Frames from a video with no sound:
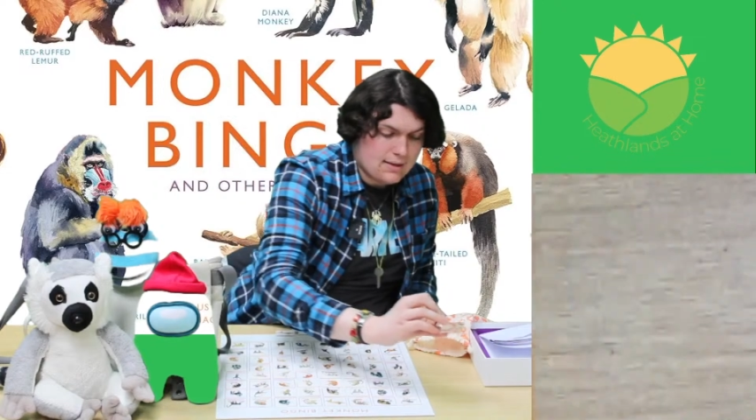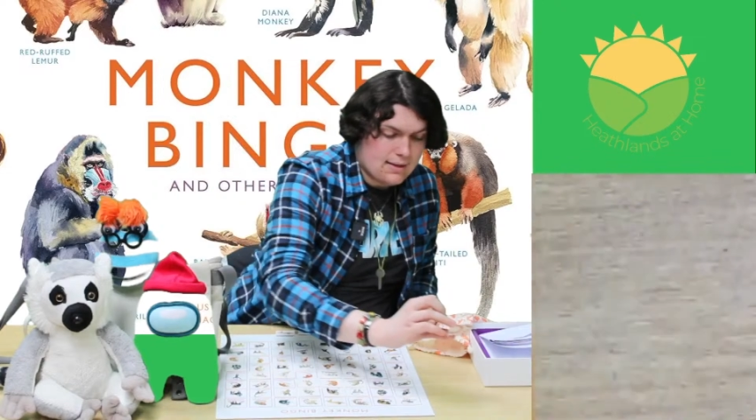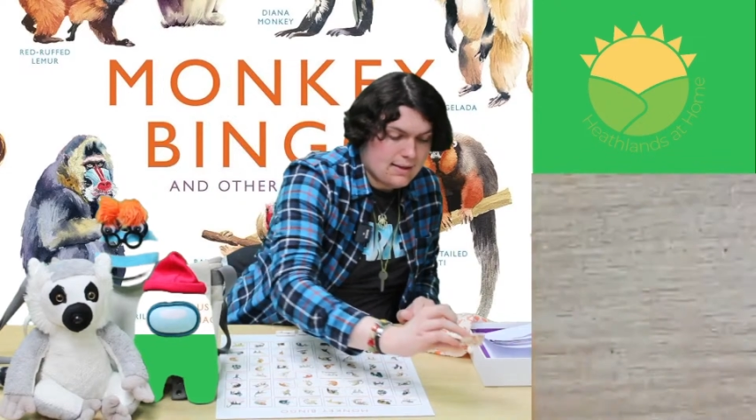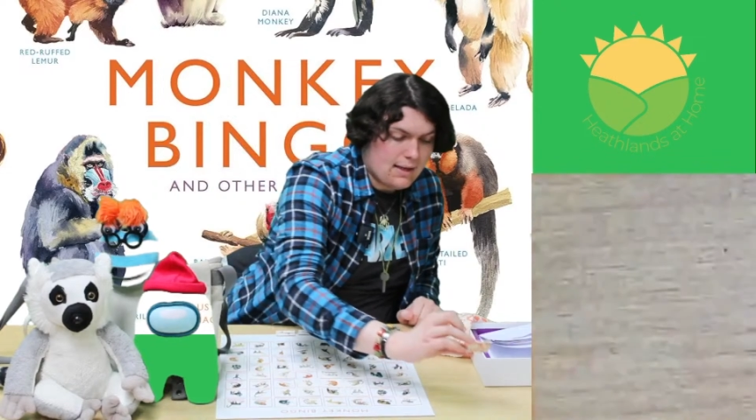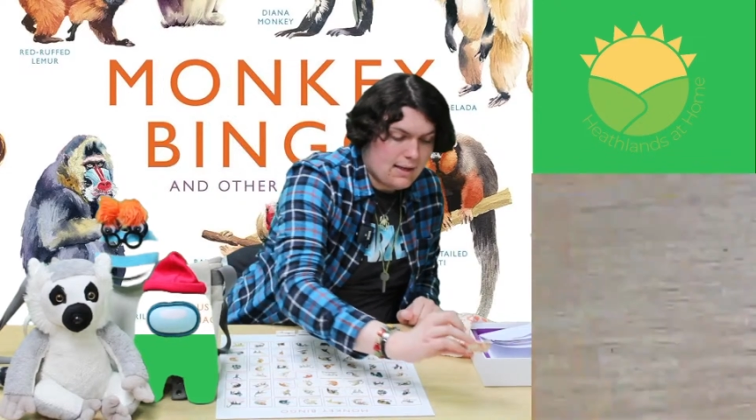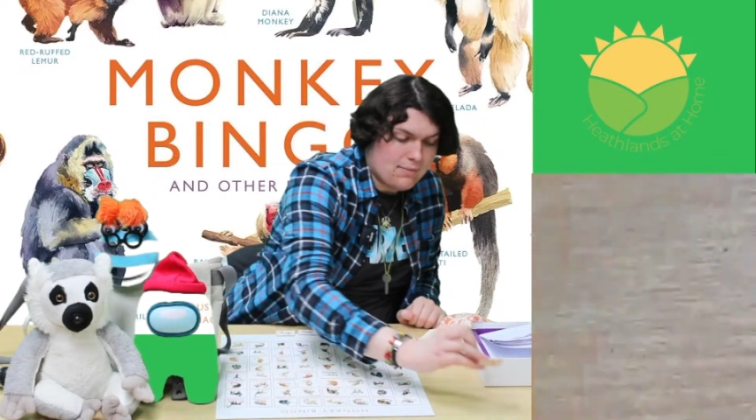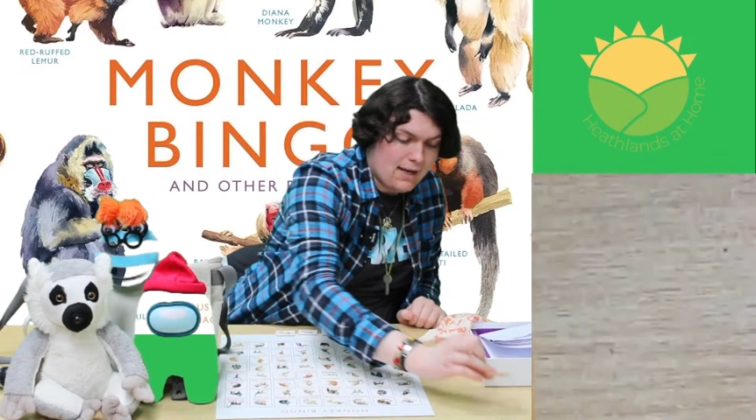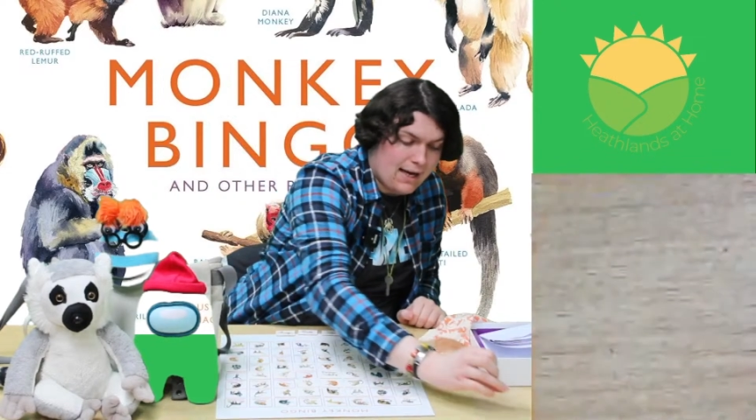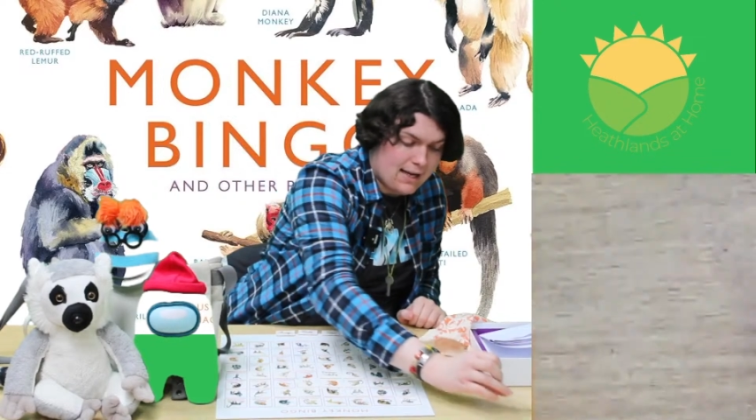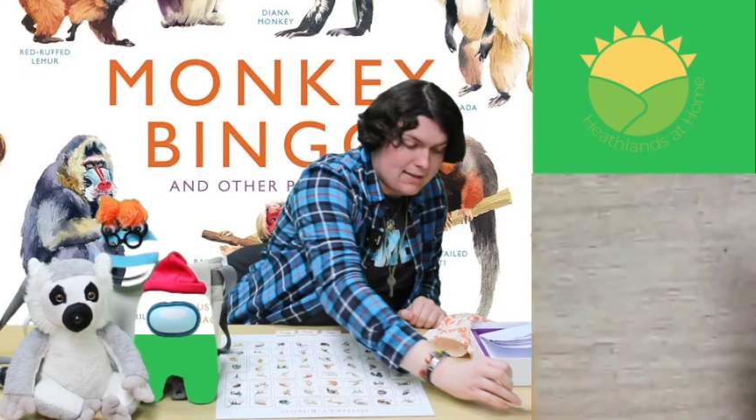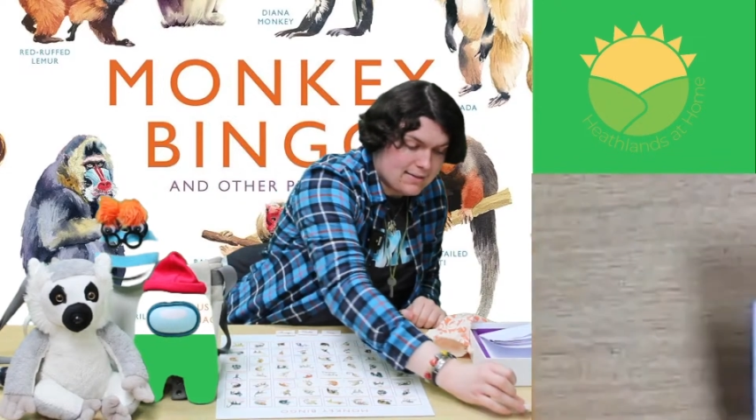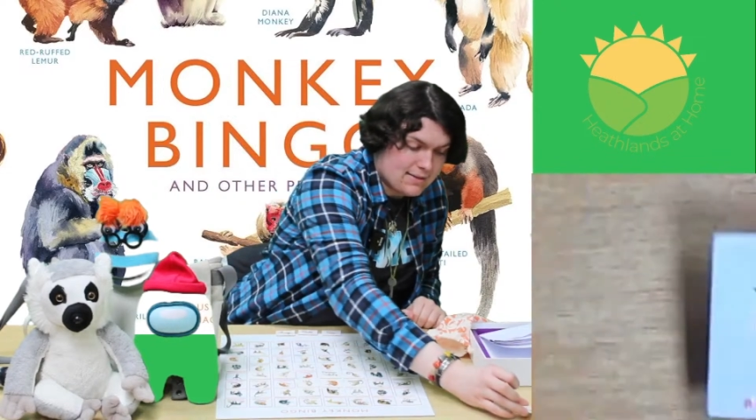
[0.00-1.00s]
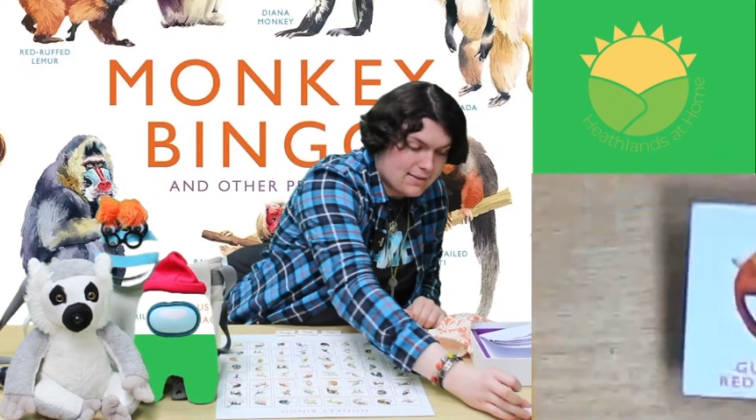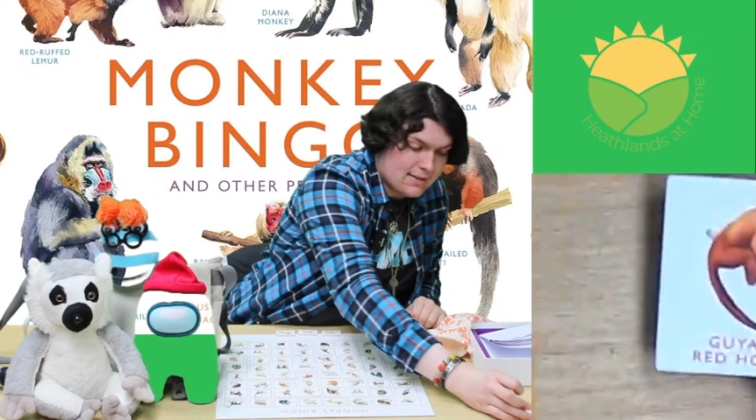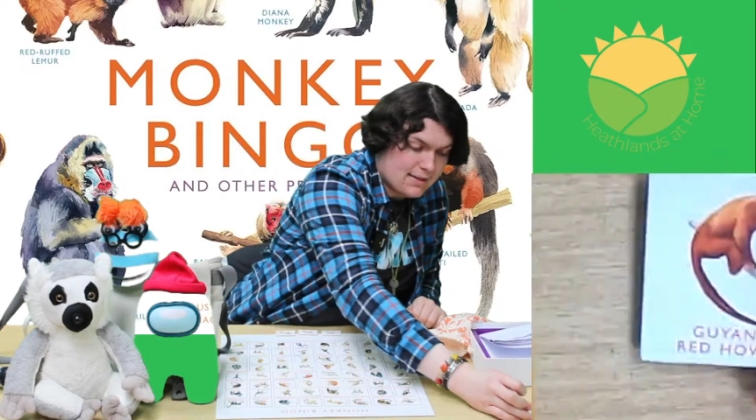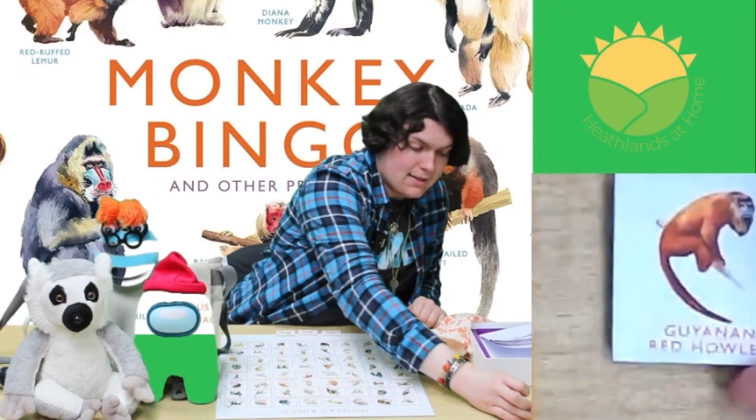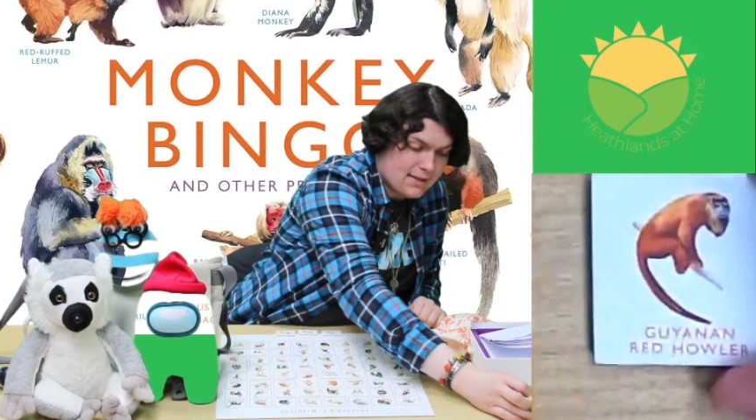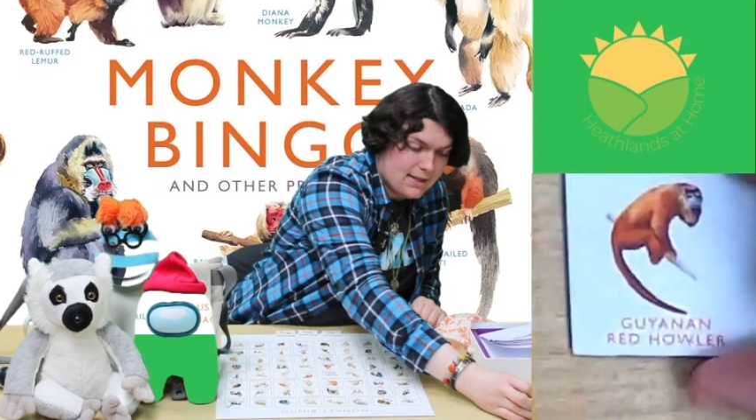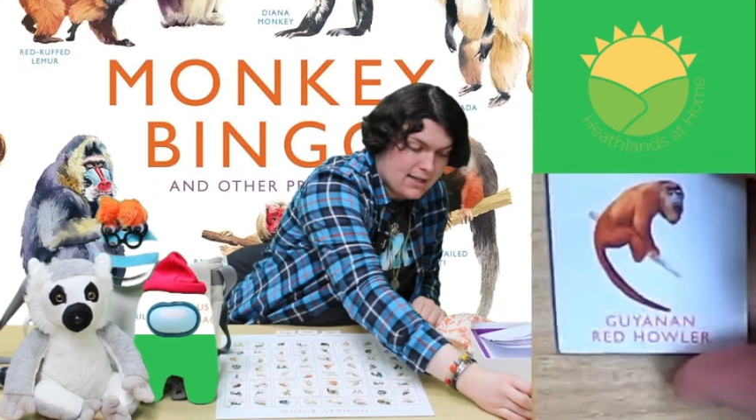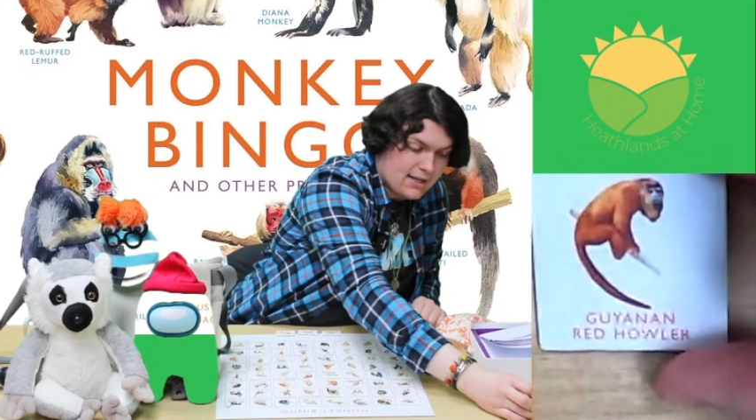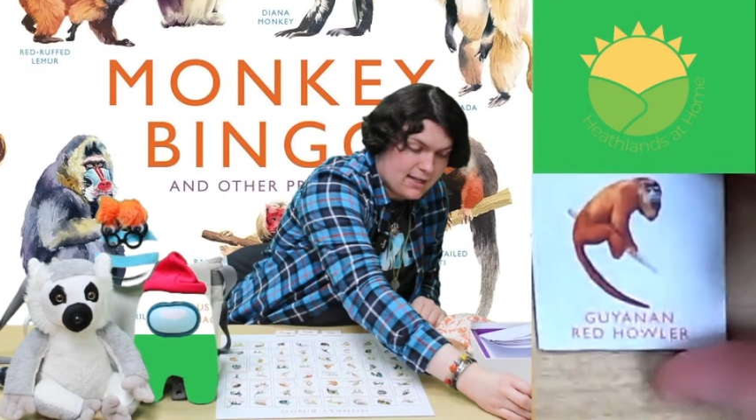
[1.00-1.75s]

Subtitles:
Then we had the